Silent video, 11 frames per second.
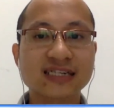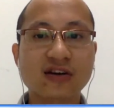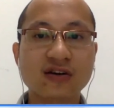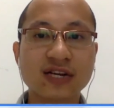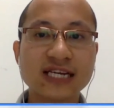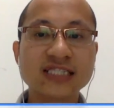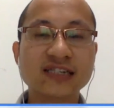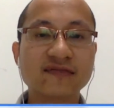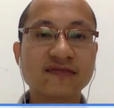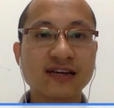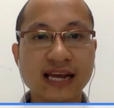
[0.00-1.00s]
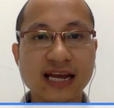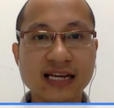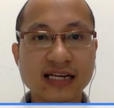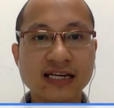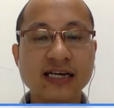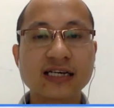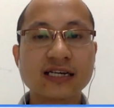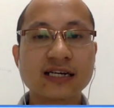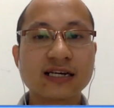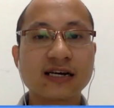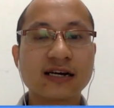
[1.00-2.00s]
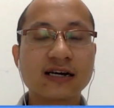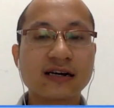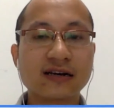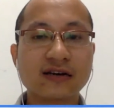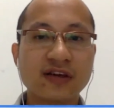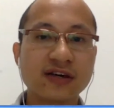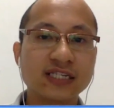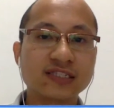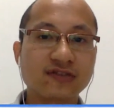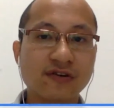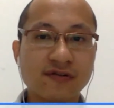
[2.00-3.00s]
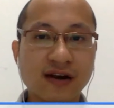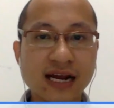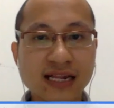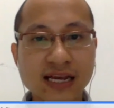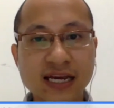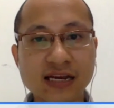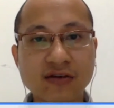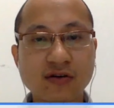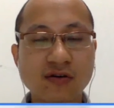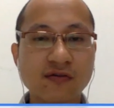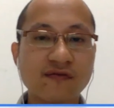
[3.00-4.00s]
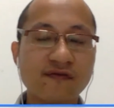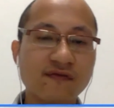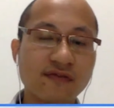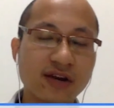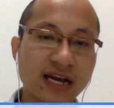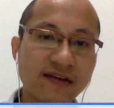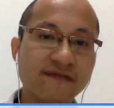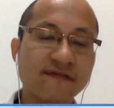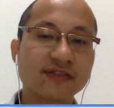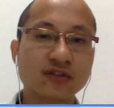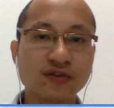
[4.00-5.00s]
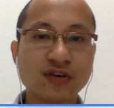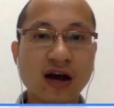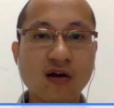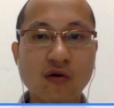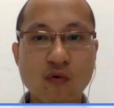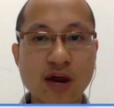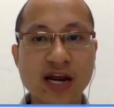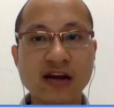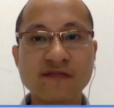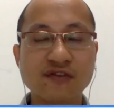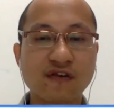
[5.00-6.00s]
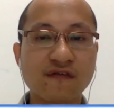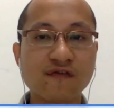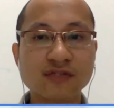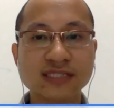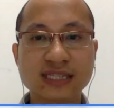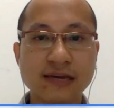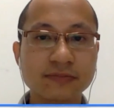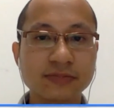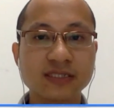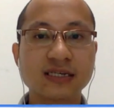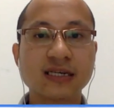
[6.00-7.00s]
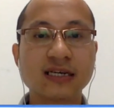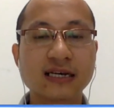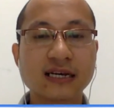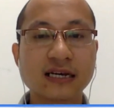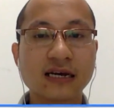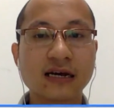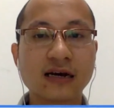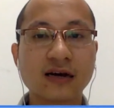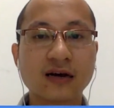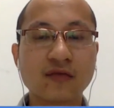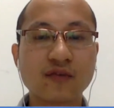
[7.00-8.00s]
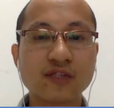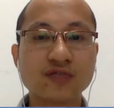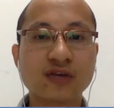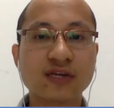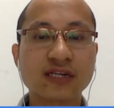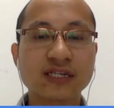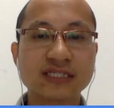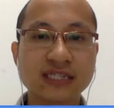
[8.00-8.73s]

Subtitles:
on each of the leg, whether it's on right leg or left. So you are aware of your footsteps, which one is